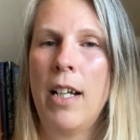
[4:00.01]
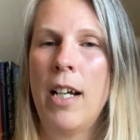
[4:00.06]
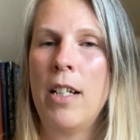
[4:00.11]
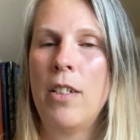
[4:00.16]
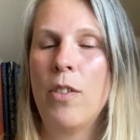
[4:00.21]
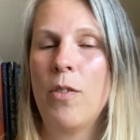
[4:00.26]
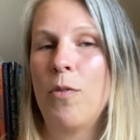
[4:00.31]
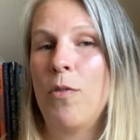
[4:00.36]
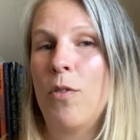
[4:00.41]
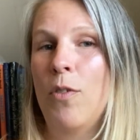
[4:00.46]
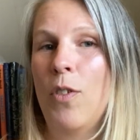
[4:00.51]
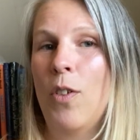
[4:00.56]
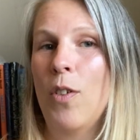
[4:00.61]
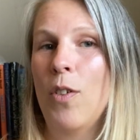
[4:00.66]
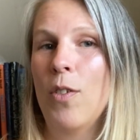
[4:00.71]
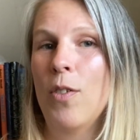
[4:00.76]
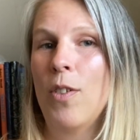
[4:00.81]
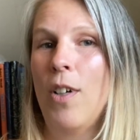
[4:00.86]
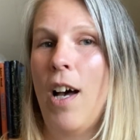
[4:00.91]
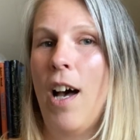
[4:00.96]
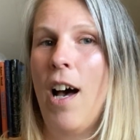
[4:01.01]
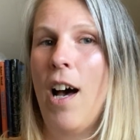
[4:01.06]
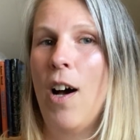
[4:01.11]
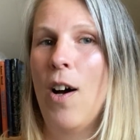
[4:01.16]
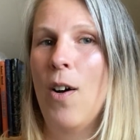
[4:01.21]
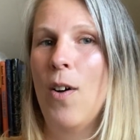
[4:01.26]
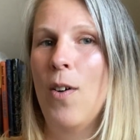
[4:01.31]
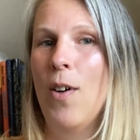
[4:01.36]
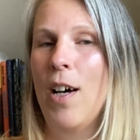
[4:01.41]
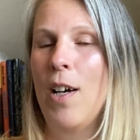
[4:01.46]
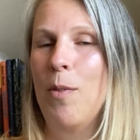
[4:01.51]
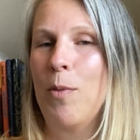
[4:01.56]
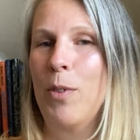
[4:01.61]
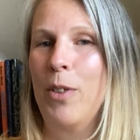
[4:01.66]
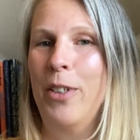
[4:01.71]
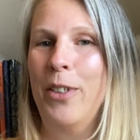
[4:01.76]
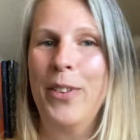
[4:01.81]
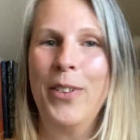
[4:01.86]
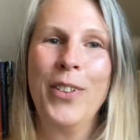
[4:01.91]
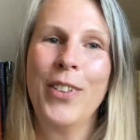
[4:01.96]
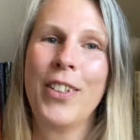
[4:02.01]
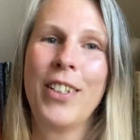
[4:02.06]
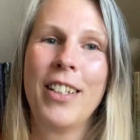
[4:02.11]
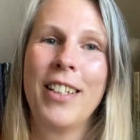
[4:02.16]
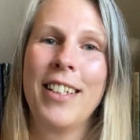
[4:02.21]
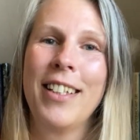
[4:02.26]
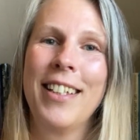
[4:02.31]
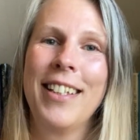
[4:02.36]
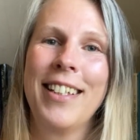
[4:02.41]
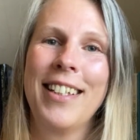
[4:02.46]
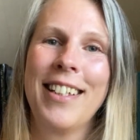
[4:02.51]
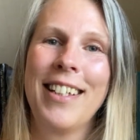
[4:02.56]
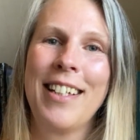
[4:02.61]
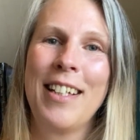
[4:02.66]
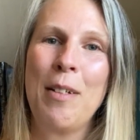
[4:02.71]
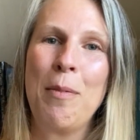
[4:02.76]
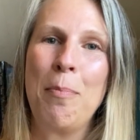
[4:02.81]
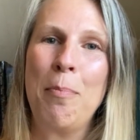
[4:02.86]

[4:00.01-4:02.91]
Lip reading: I don't know how I would look in a